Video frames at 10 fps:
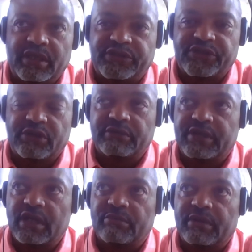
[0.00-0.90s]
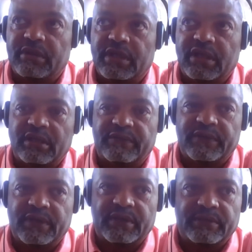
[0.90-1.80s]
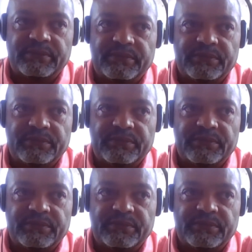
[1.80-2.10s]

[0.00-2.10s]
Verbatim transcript: a certain number of uh,